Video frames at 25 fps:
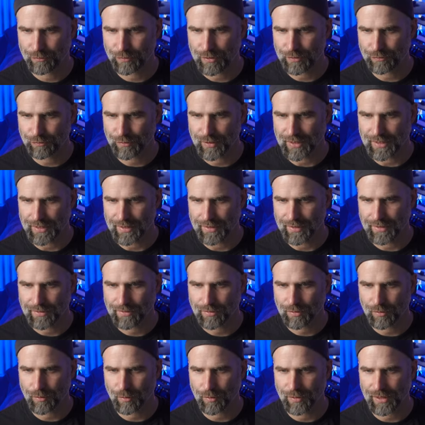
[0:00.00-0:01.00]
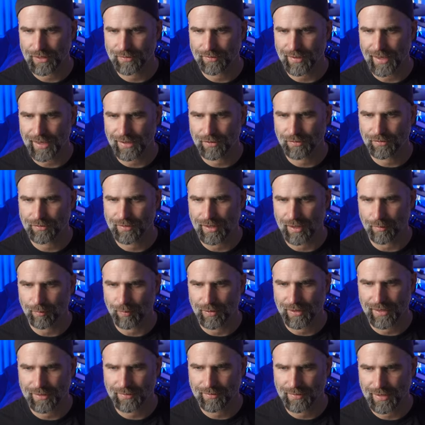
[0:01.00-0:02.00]
fifteen. So let's add a step.
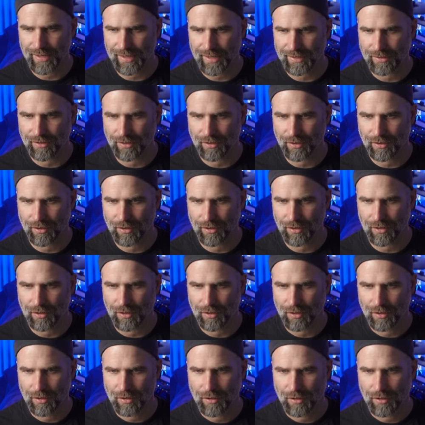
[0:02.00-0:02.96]
Let's add a